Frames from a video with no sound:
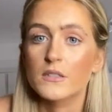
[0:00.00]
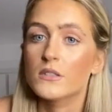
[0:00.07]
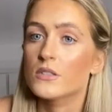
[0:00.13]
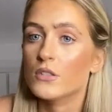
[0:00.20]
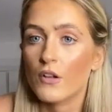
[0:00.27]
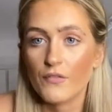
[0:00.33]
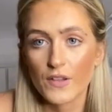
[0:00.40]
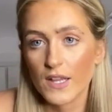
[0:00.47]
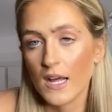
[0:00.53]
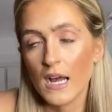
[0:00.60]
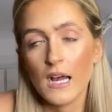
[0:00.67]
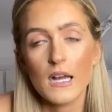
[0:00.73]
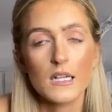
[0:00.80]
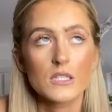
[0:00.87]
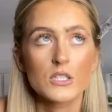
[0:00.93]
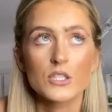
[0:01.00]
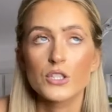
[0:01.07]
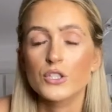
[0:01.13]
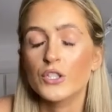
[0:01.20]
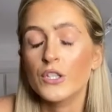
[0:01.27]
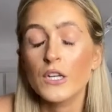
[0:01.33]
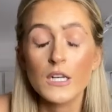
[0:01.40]
stuff like that. It's
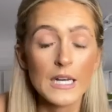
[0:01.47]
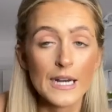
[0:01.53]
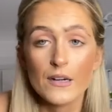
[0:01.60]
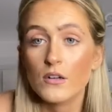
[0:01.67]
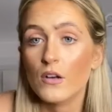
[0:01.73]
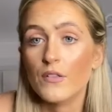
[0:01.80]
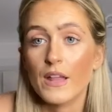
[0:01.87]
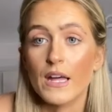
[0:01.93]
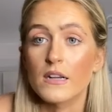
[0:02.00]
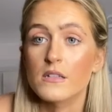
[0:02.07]
just, you learn all that as